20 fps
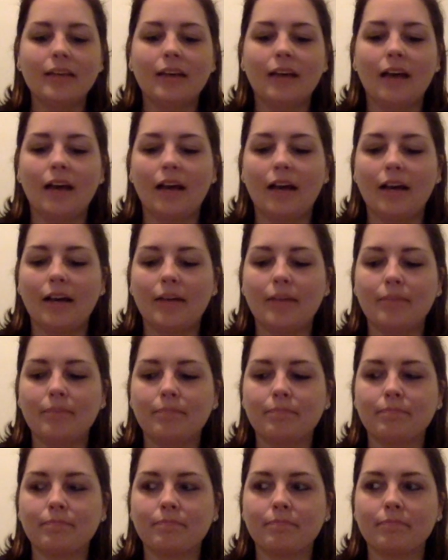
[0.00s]

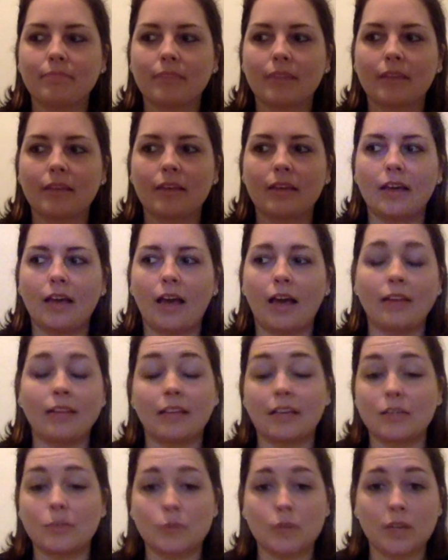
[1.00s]
And
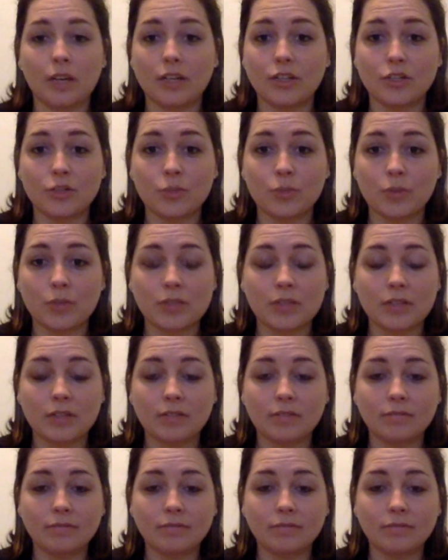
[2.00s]
last week I just wasn't